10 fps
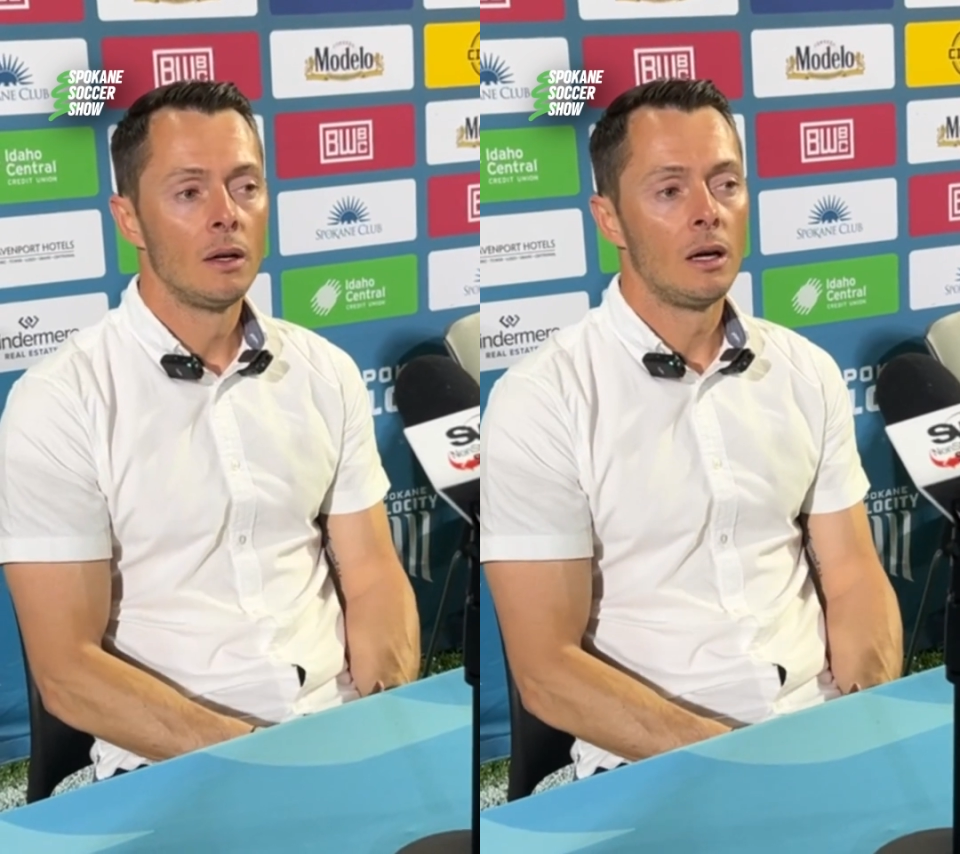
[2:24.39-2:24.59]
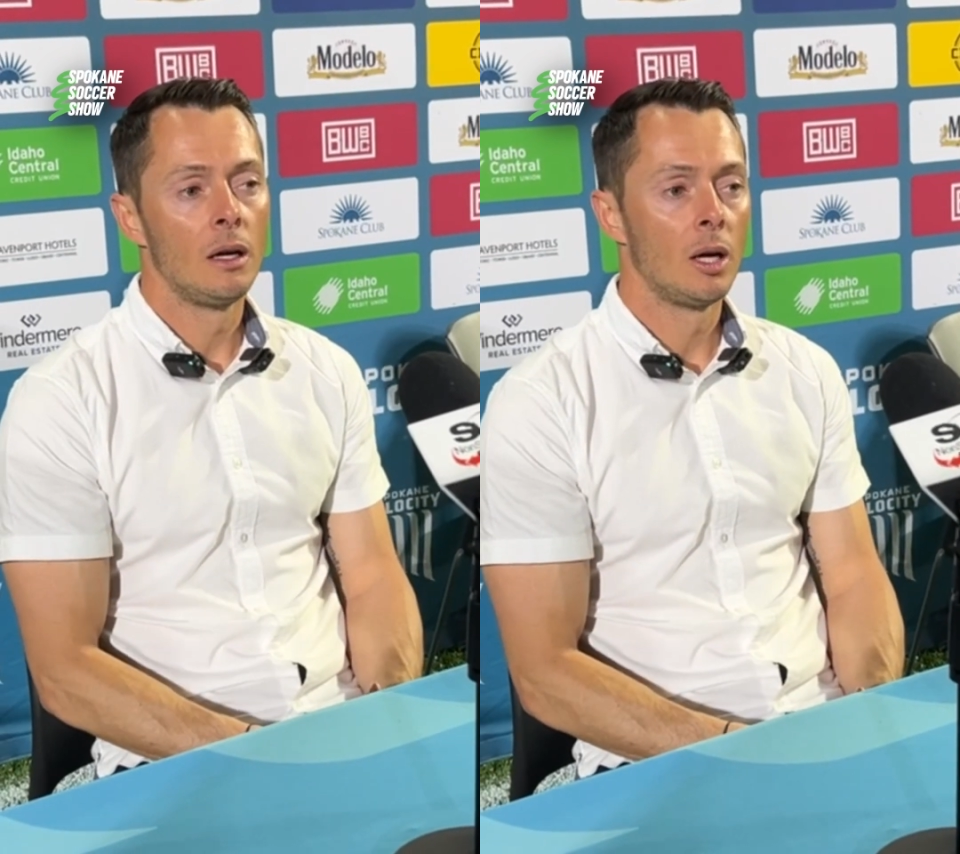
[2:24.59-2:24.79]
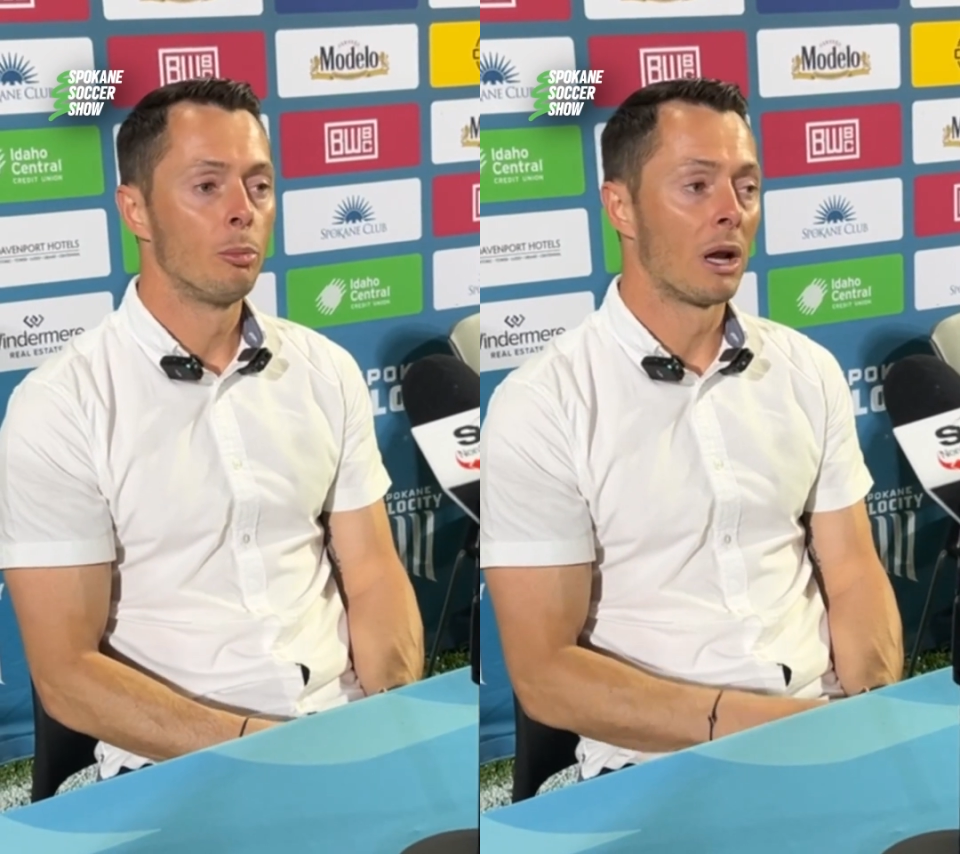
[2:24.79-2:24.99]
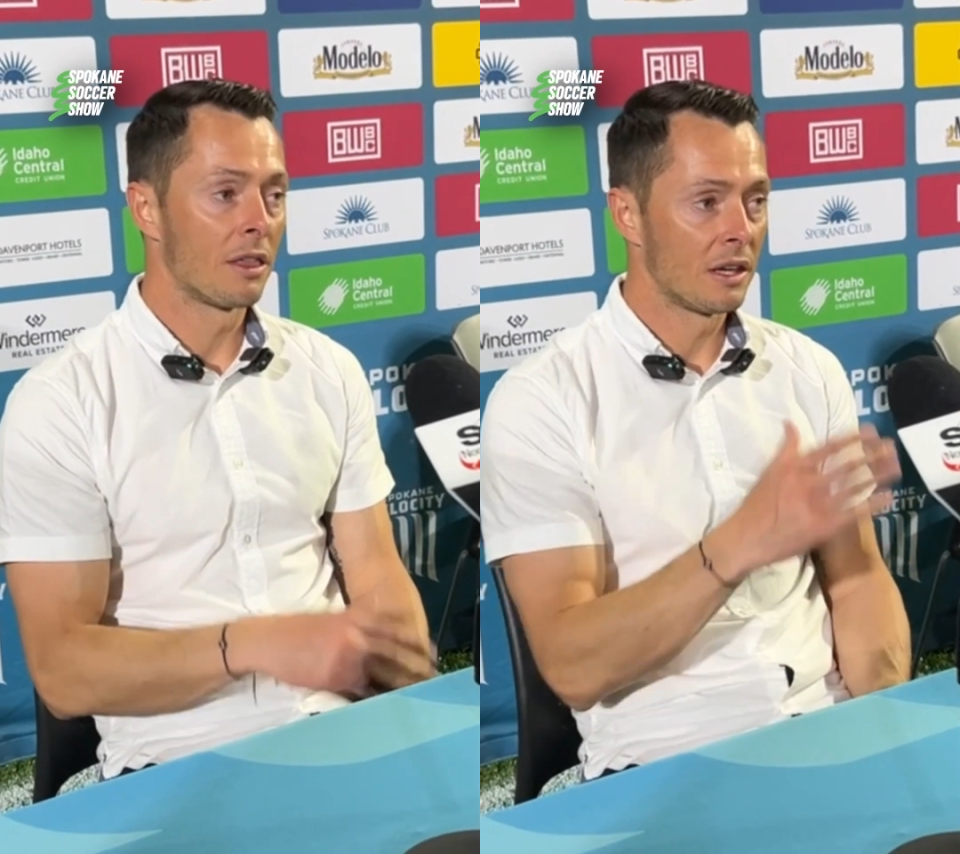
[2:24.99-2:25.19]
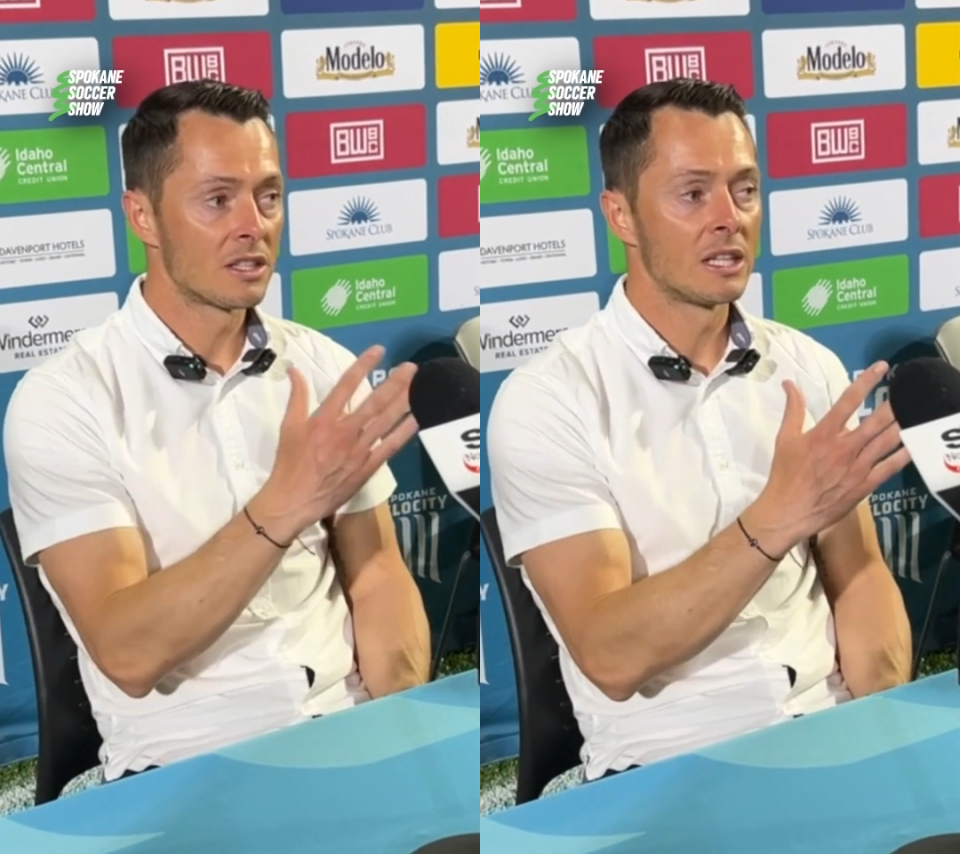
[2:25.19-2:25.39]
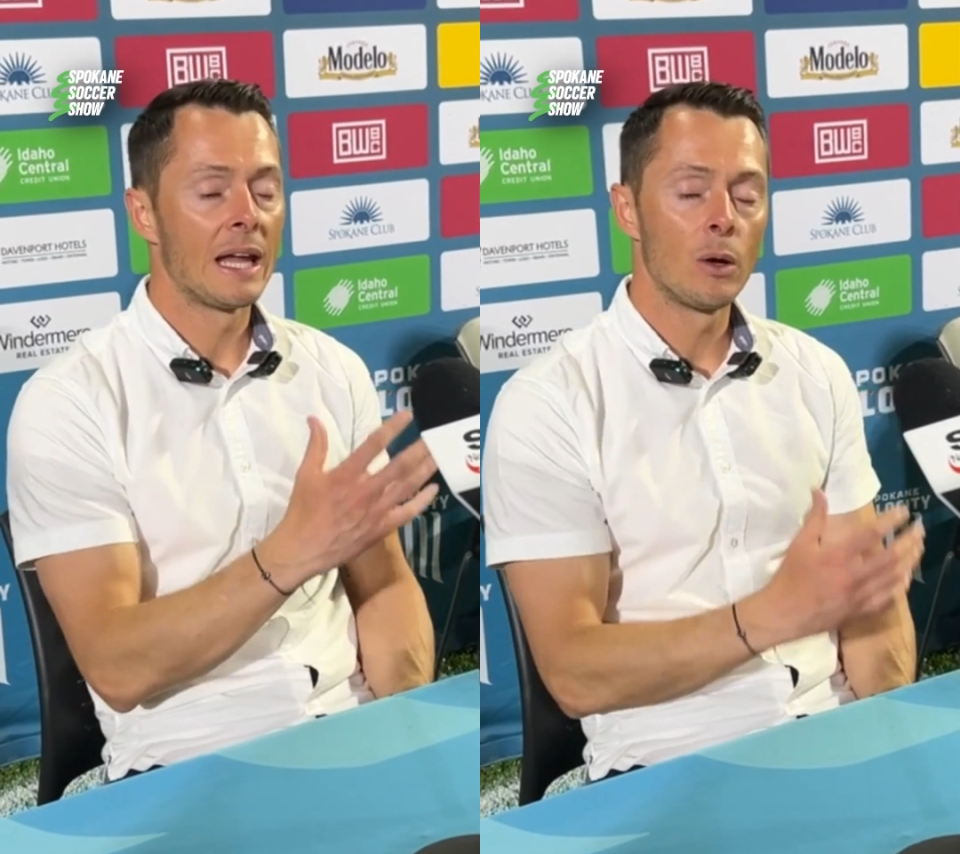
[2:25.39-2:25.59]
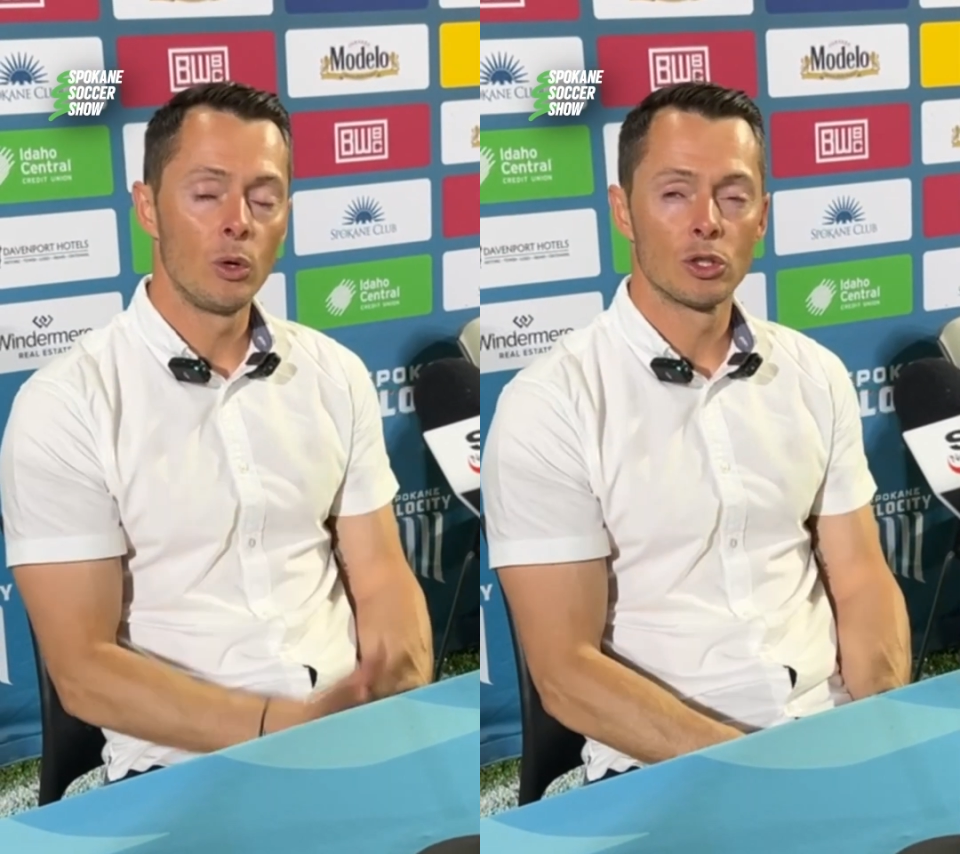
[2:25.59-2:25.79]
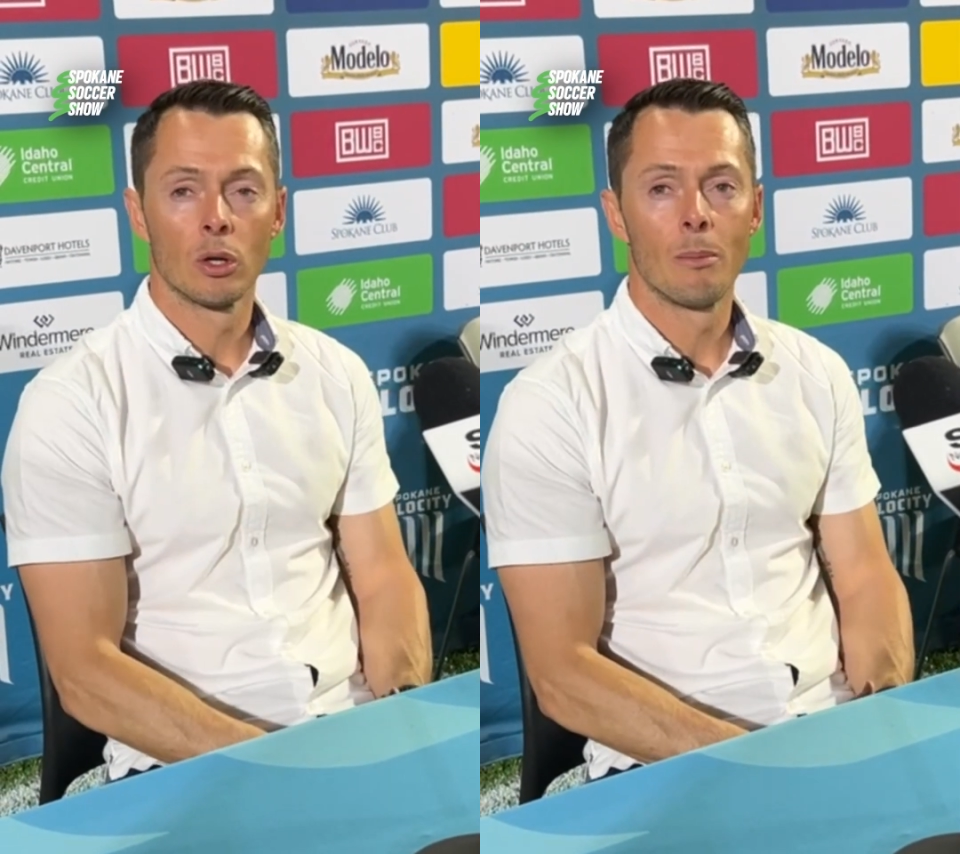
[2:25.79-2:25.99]
But I think tonight
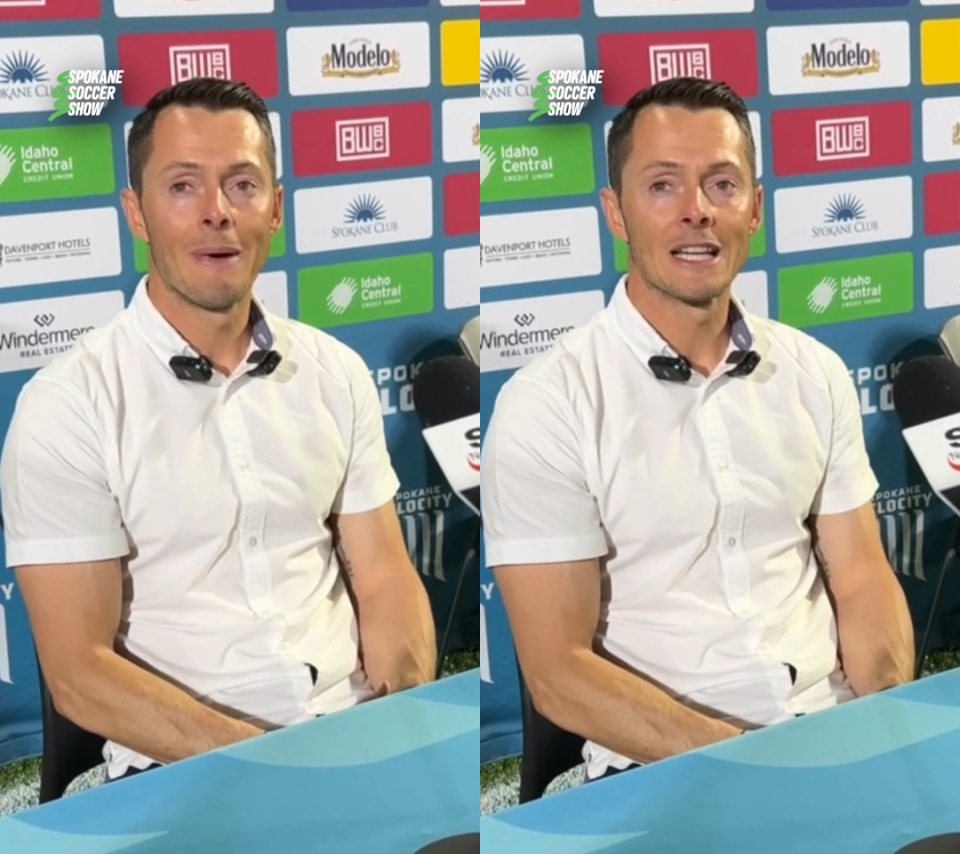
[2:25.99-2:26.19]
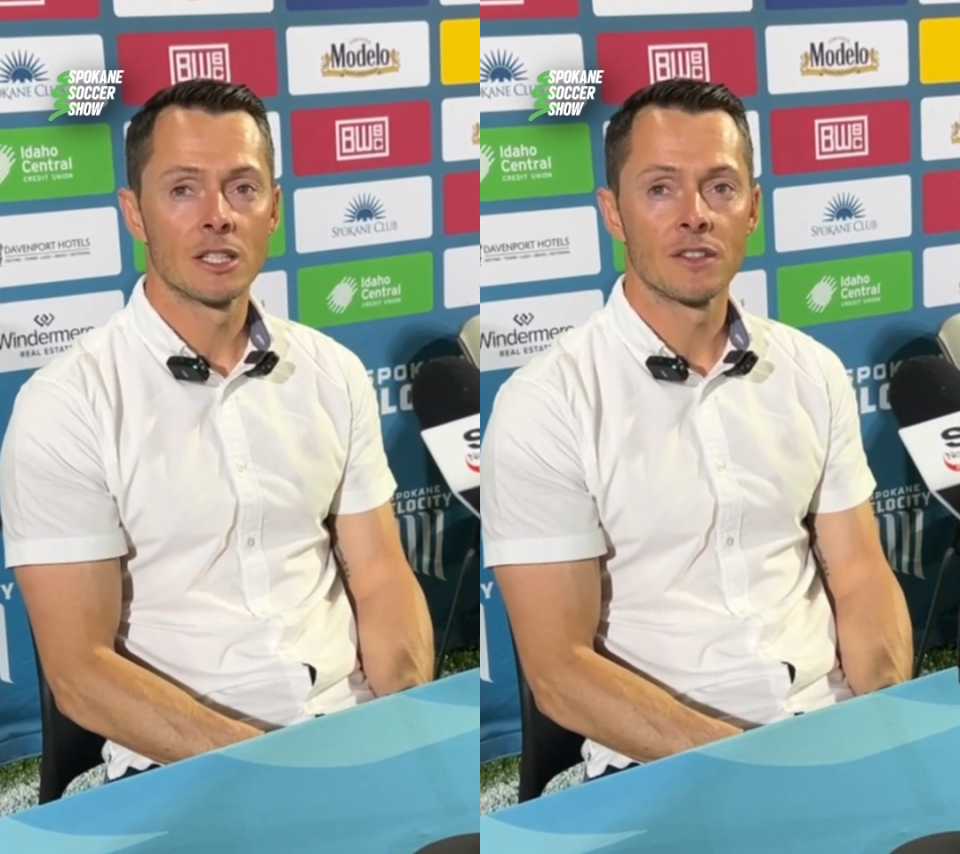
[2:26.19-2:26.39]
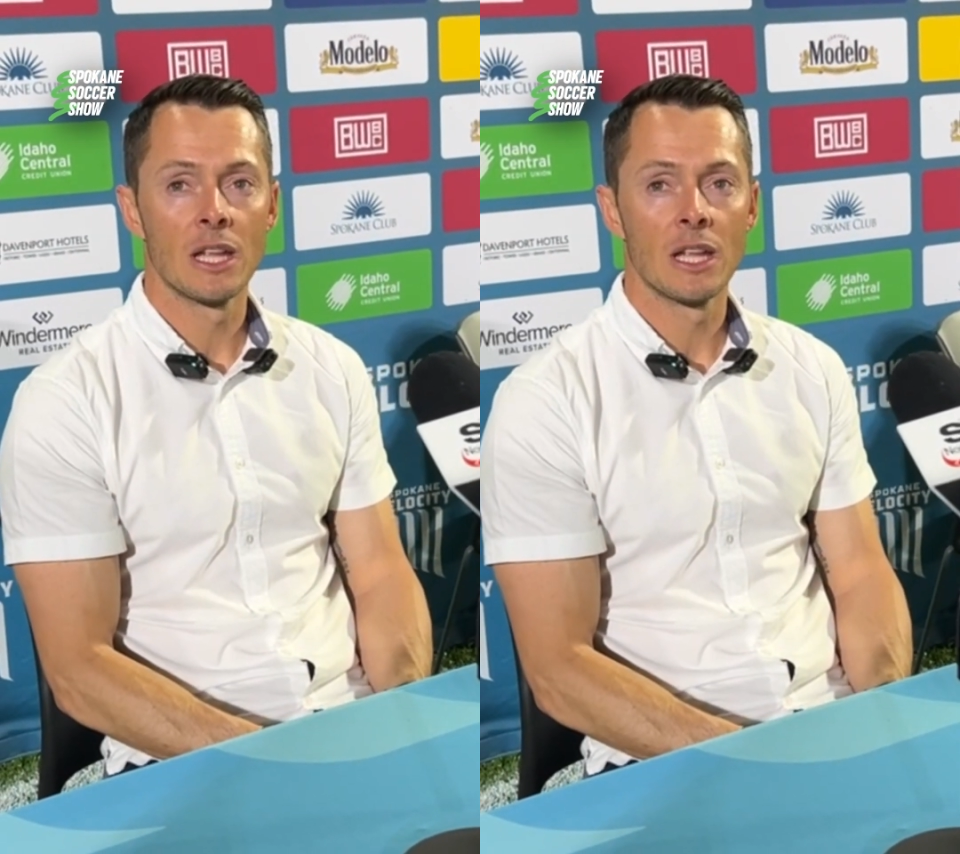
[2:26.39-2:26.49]
we saw a massive